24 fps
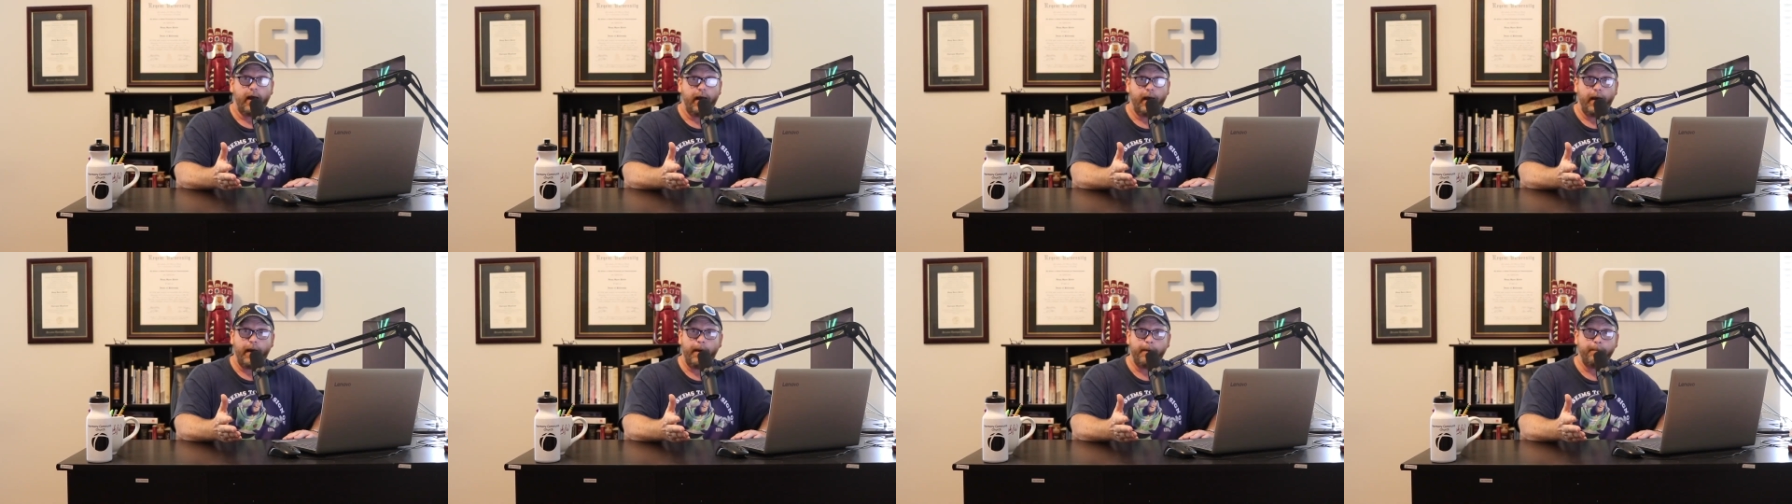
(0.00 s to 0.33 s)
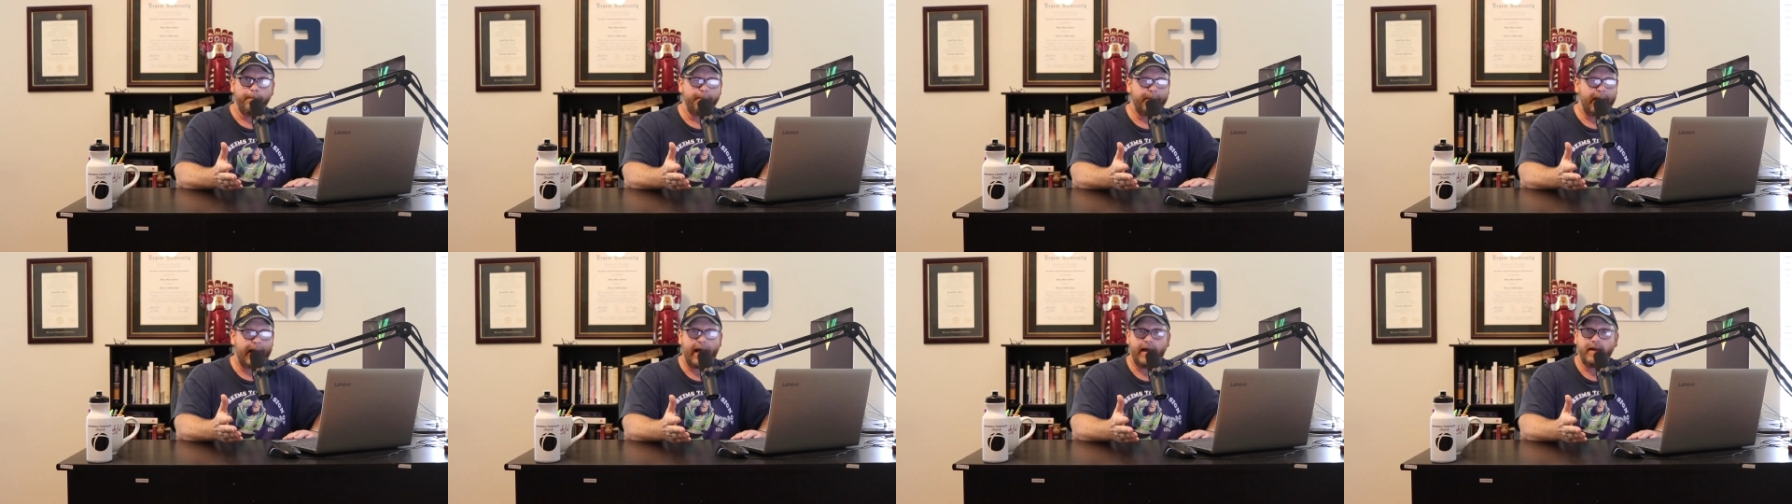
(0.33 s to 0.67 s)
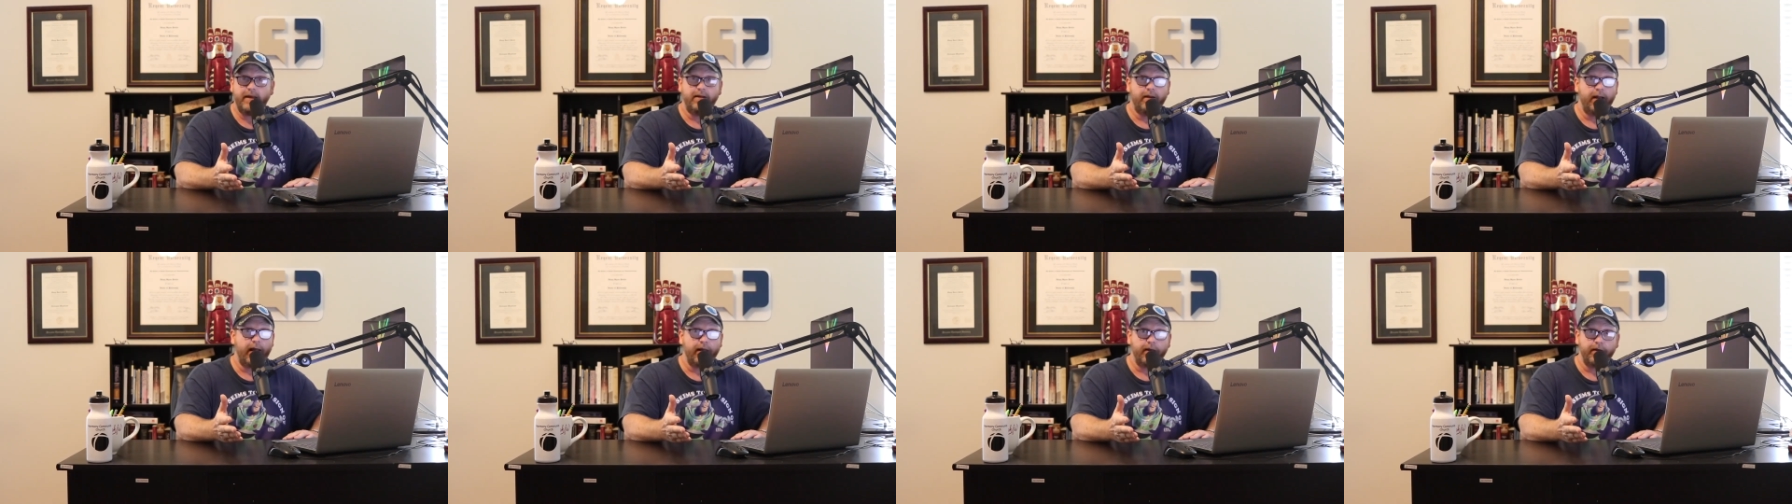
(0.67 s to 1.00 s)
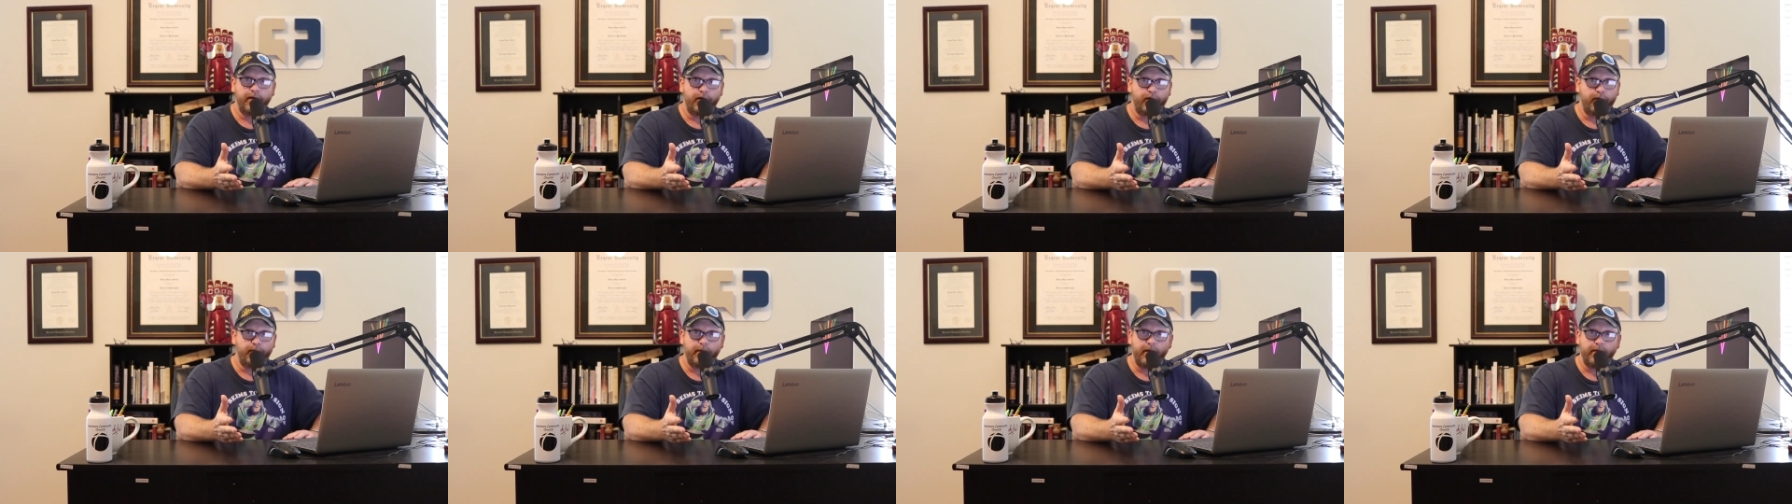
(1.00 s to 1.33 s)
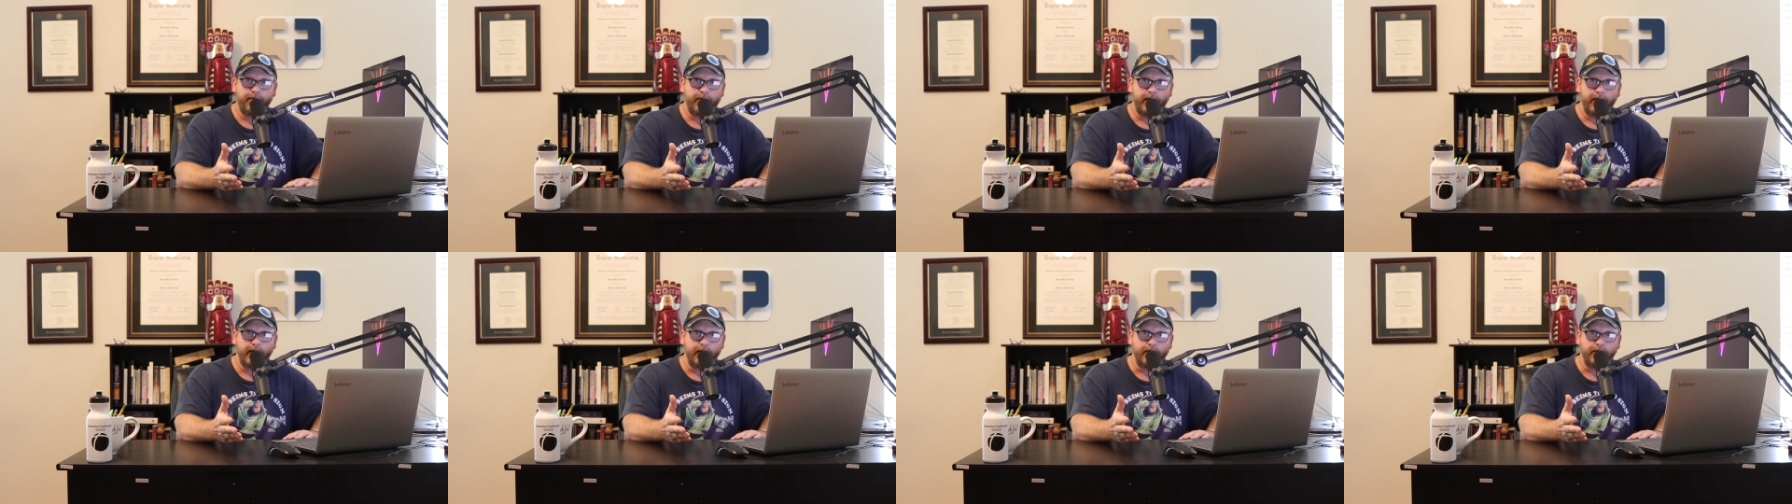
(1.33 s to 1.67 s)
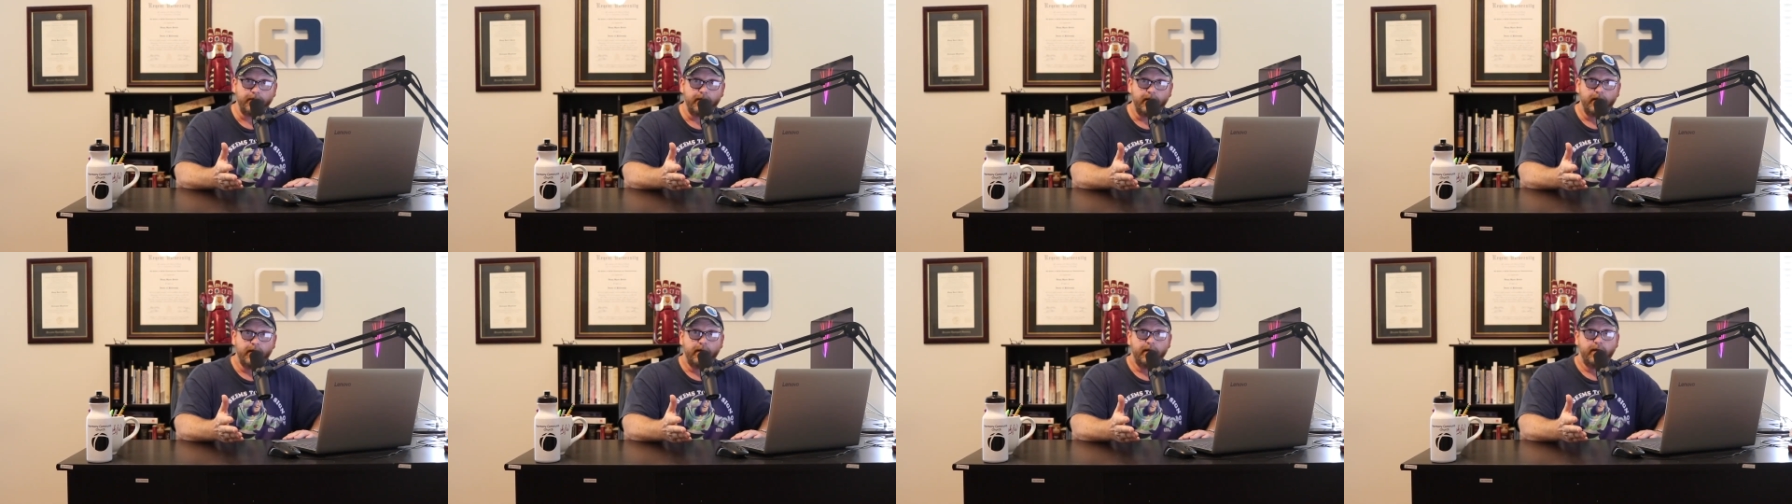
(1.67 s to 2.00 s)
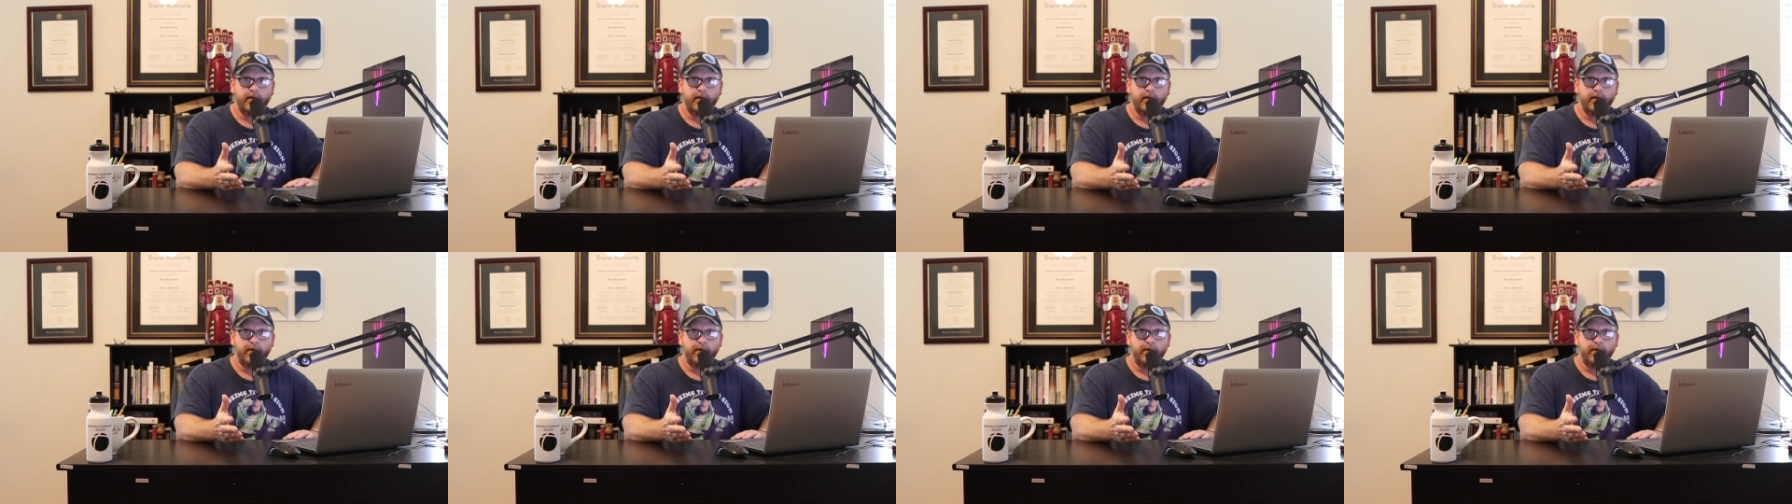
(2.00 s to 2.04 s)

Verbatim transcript: Um, I, you're not going to hurt my feelings.